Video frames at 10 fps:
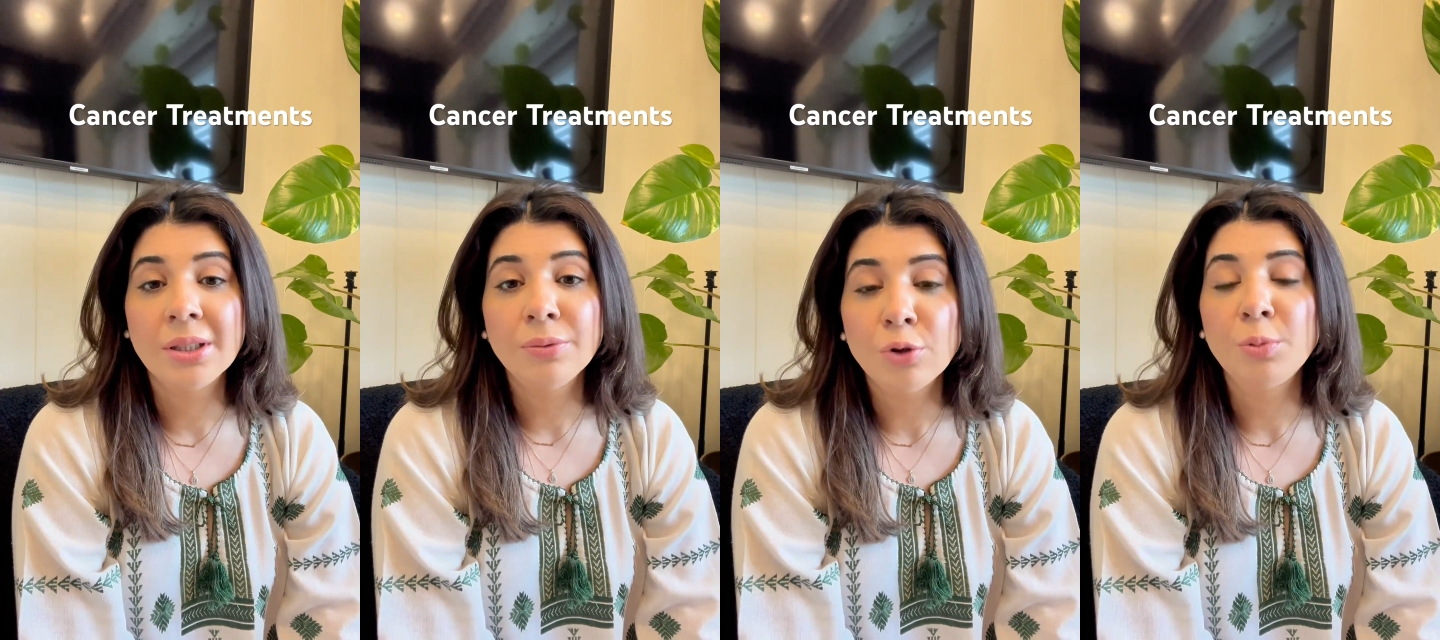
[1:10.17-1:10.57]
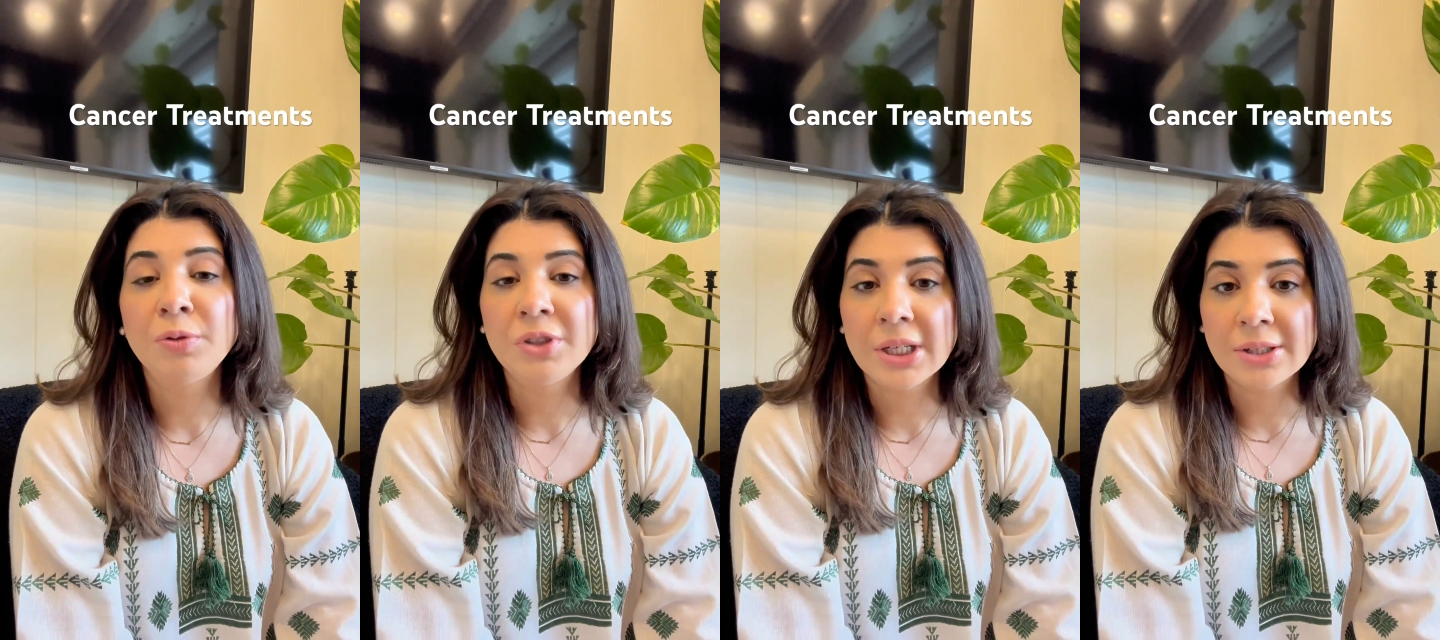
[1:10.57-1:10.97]
the form
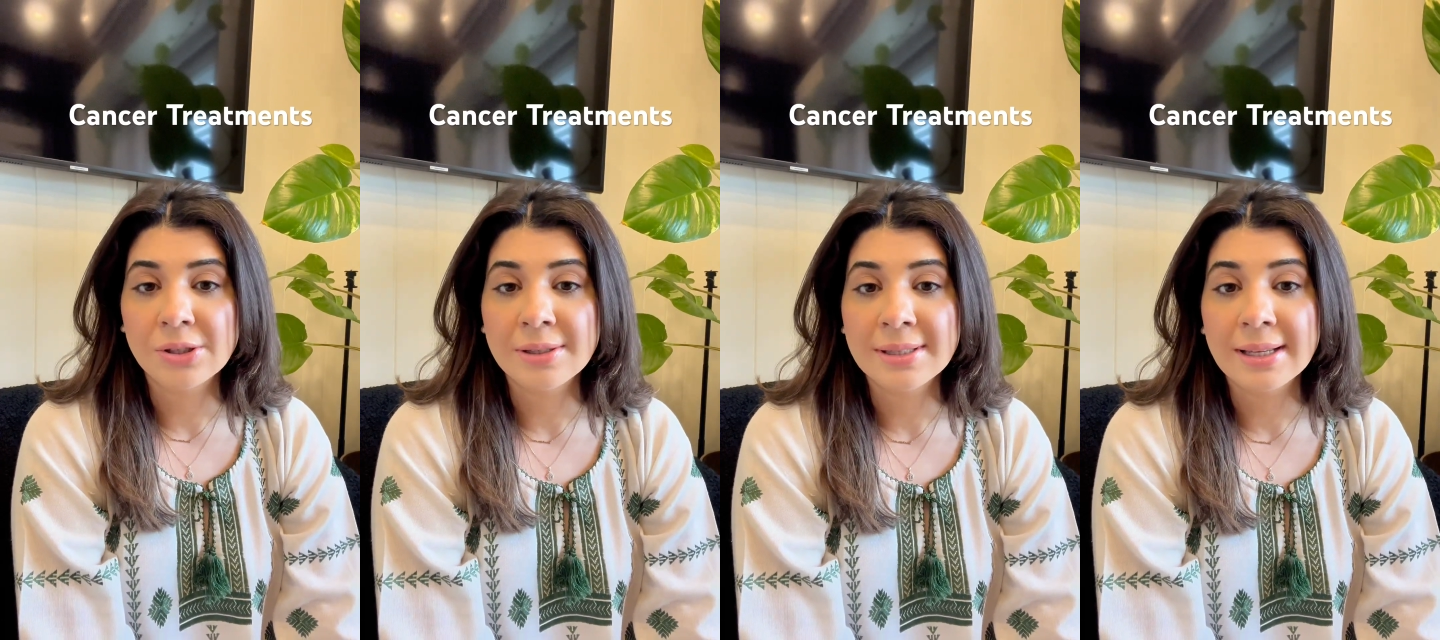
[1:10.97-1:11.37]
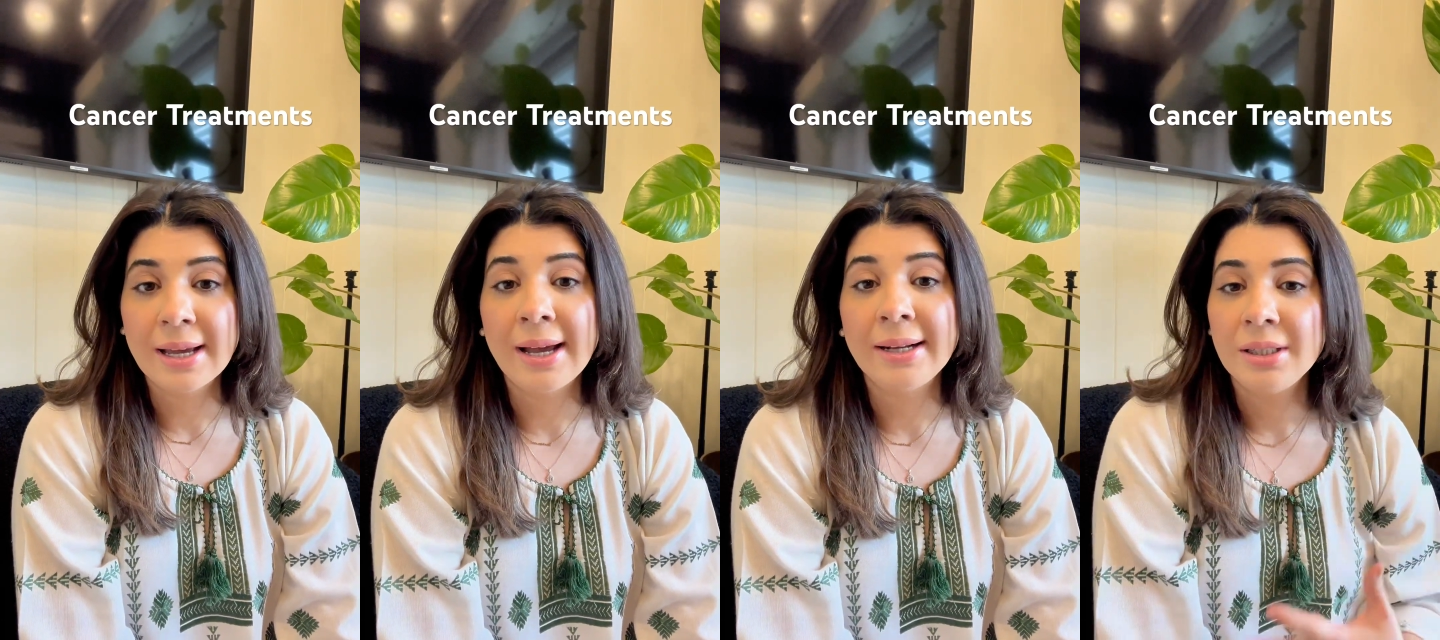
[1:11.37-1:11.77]
of injections
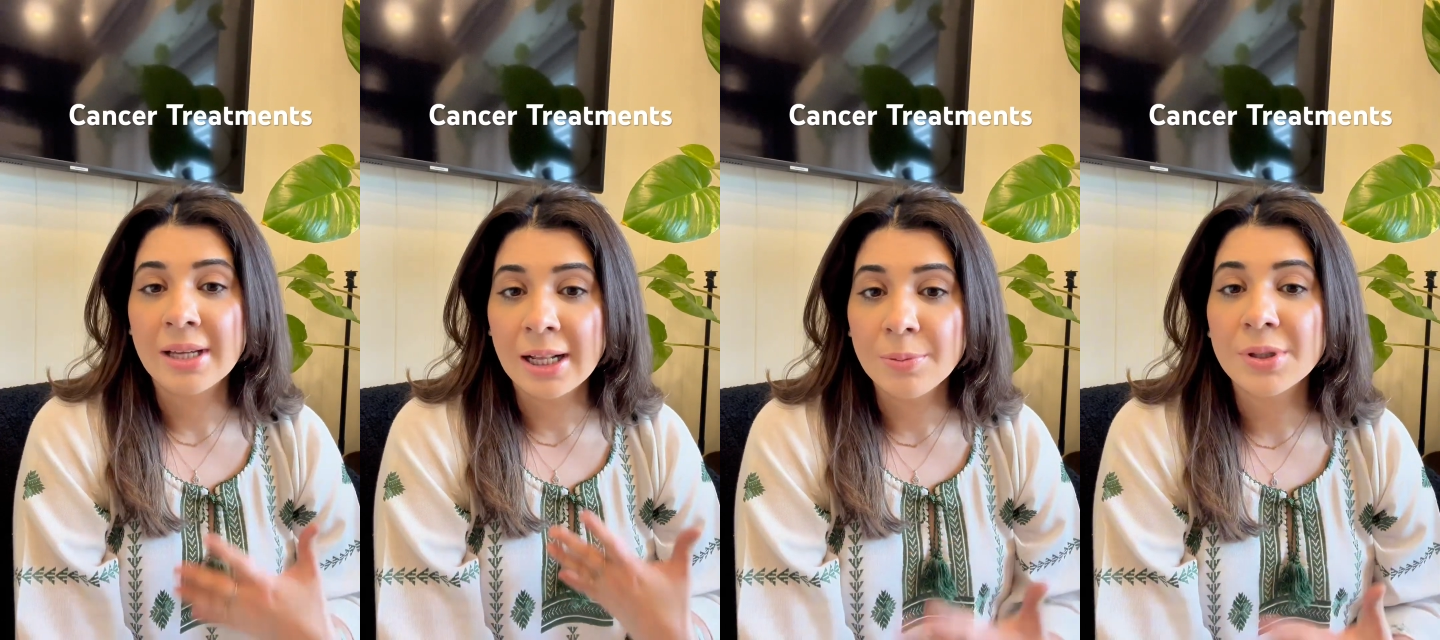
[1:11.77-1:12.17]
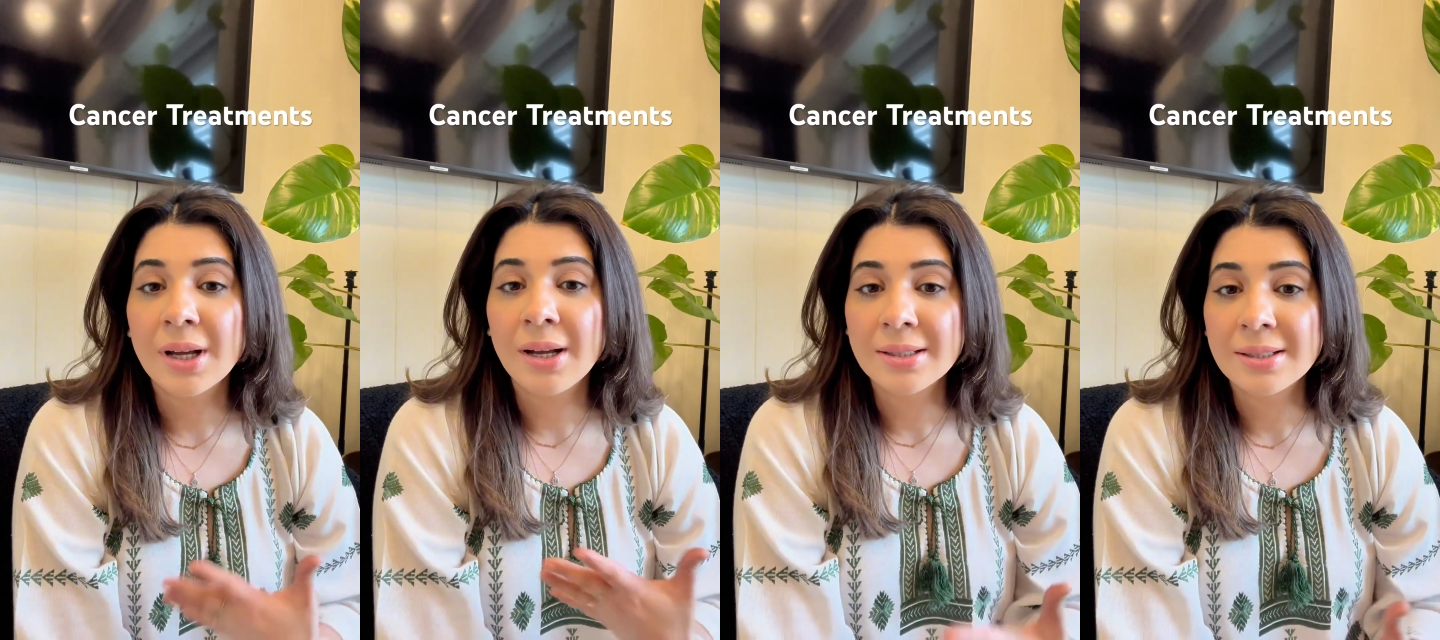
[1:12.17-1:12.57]
and it helps
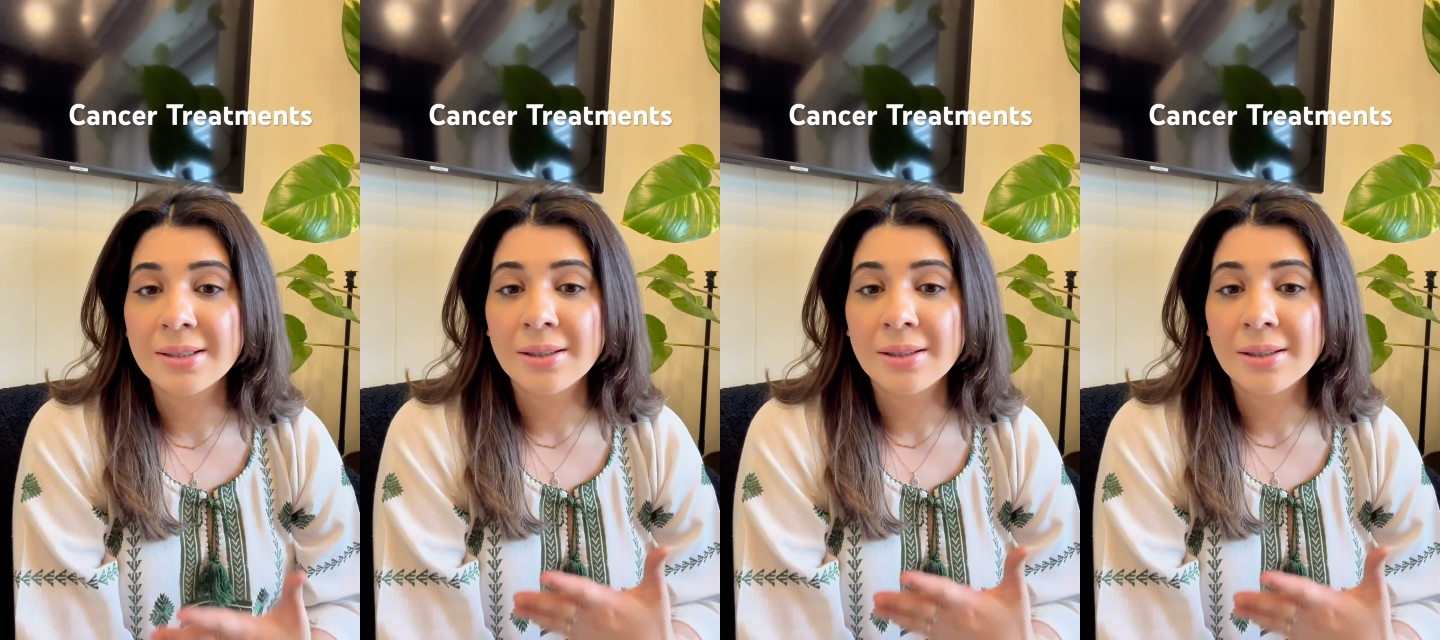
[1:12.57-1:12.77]
us